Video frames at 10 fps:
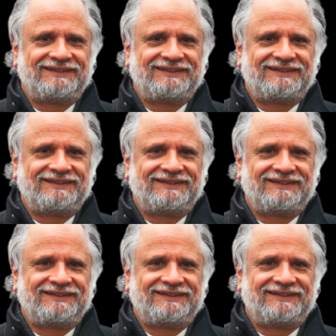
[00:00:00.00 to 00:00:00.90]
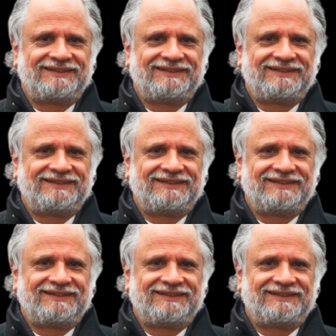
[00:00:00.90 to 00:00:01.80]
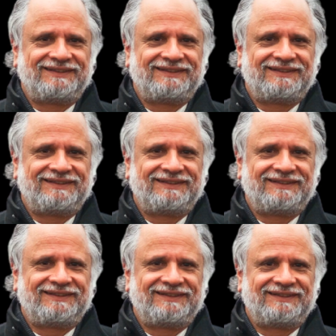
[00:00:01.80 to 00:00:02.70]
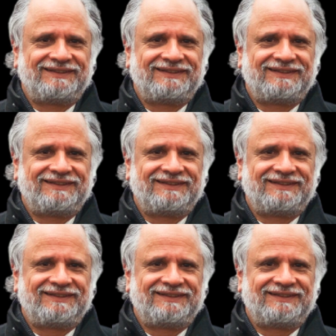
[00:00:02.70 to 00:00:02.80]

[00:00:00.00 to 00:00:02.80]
No one is speaking in this clip.